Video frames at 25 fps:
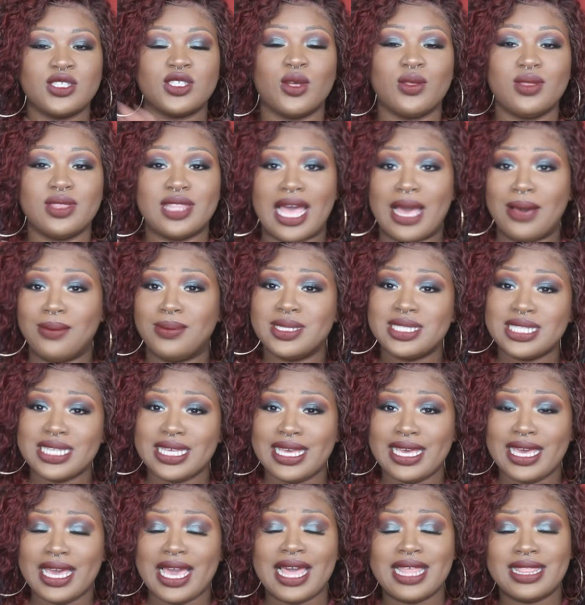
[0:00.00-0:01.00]
So that was
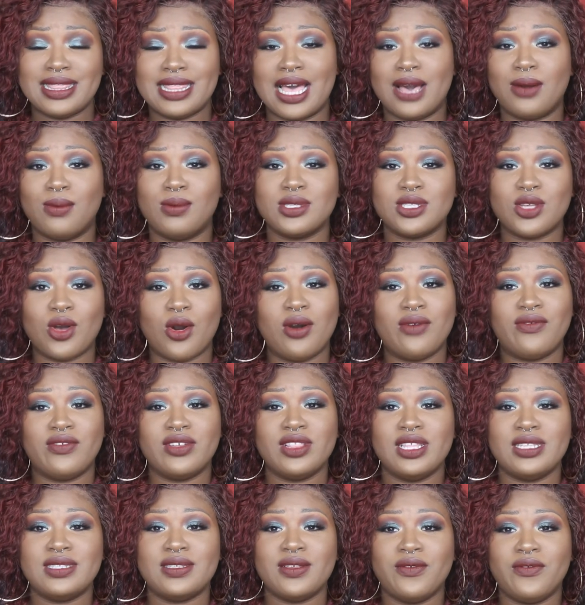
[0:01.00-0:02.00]
it, and that was all
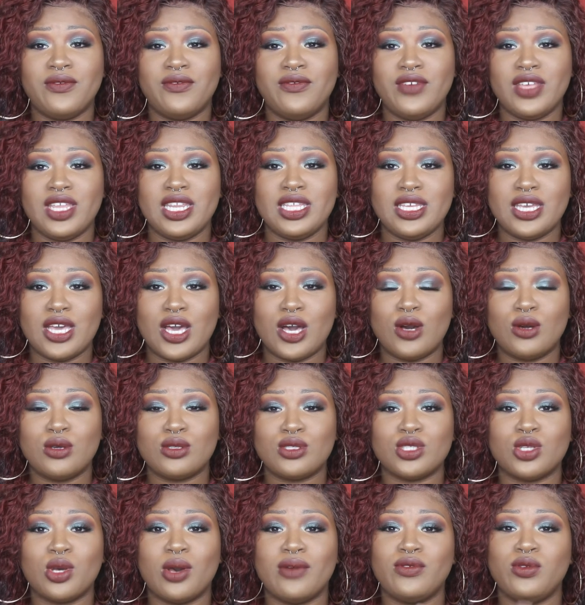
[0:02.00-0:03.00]
for this video.
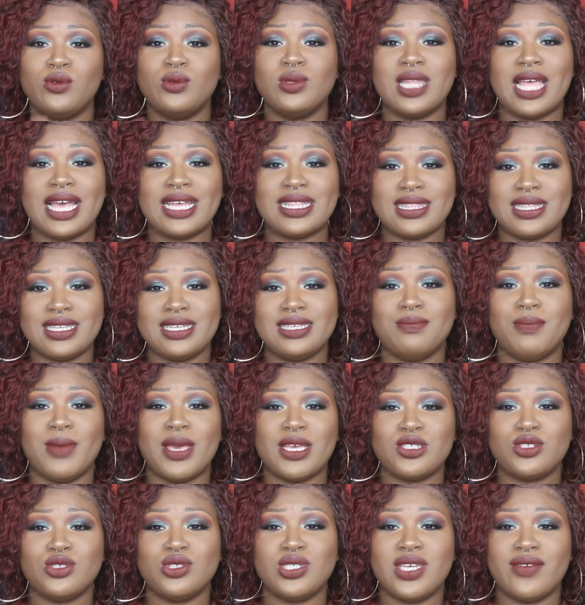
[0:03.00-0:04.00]
So if you liked it,
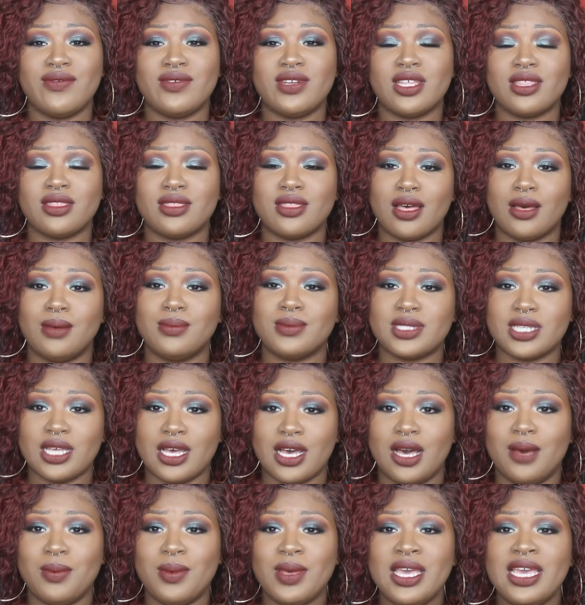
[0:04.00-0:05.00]
make sure you give it a thumbs
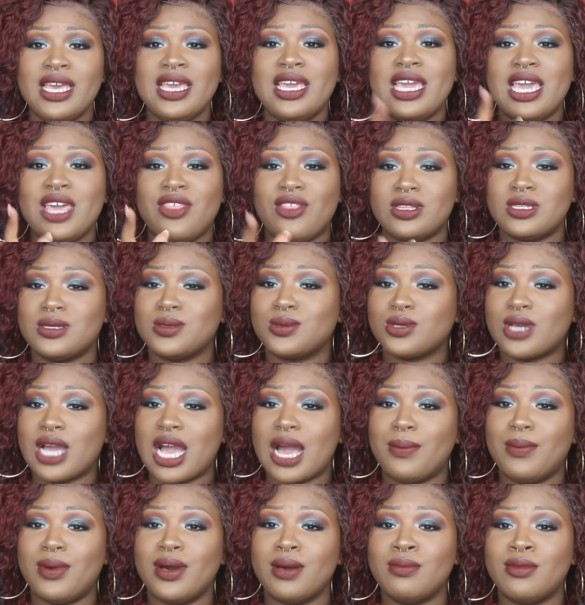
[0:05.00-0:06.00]
up. Hit the
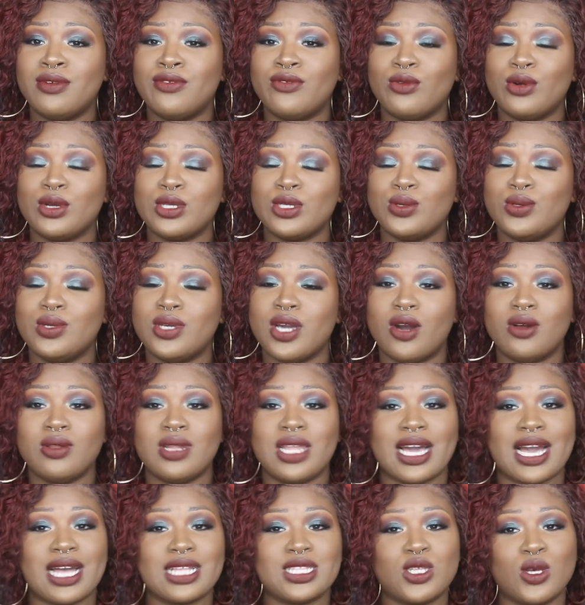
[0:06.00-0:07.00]
subscribe button before you go,
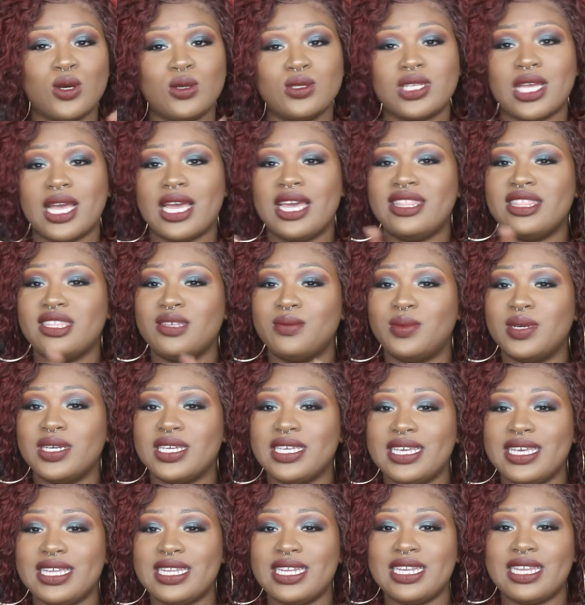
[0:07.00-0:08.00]
like I told y'all in the
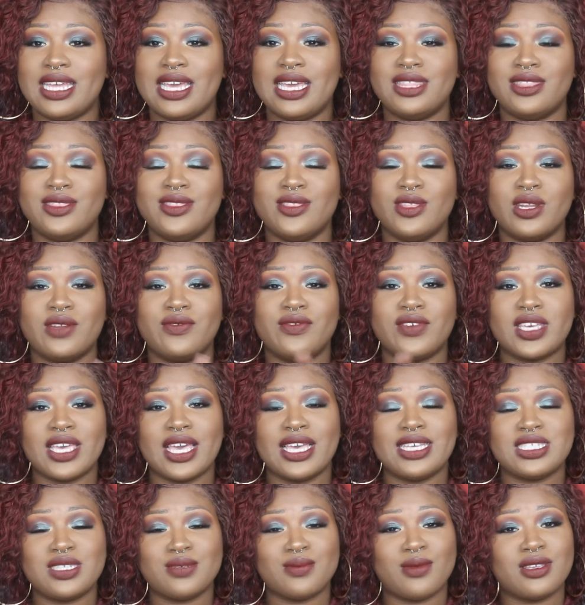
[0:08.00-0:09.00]
beginning, and hit the
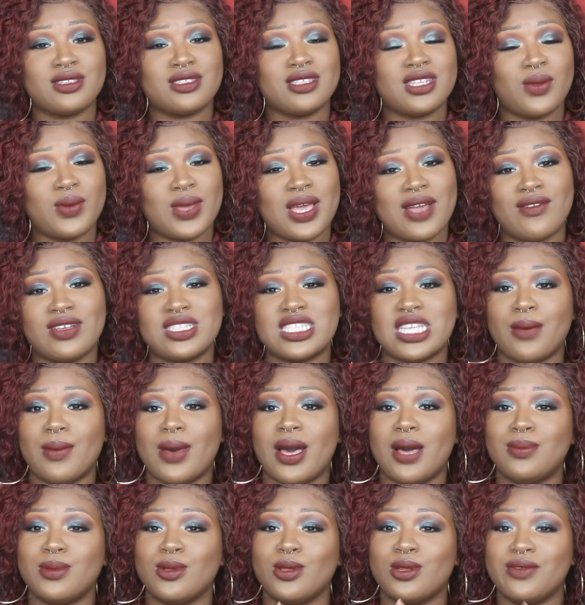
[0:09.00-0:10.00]
notification bell so that way every time
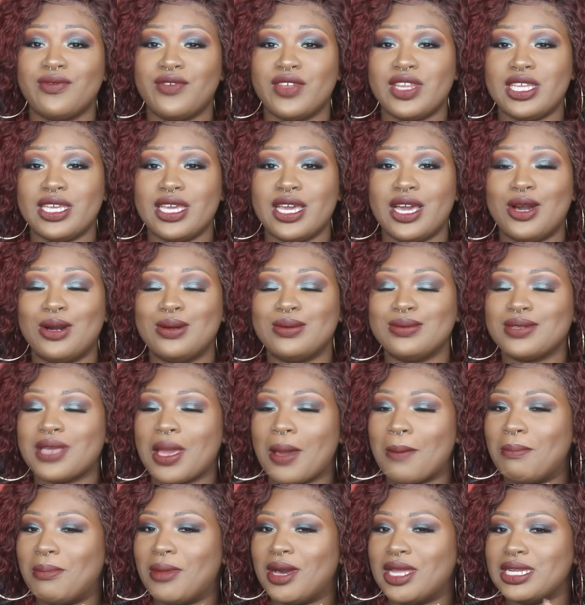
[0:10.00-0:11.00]
I upload a video,
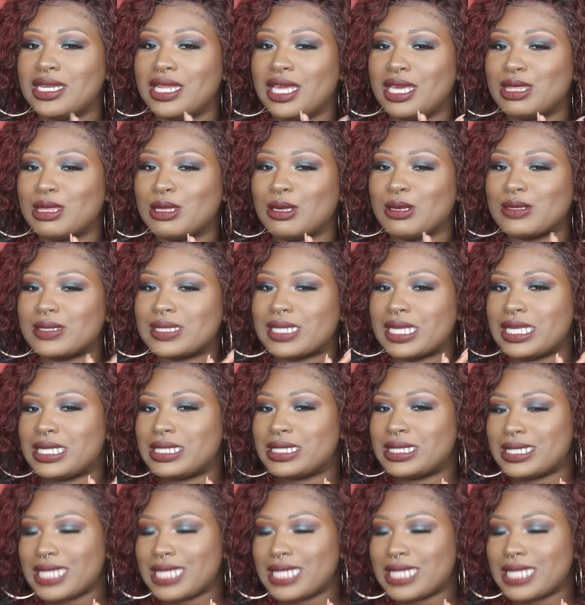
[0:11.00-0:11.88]
Monday, Thursday, and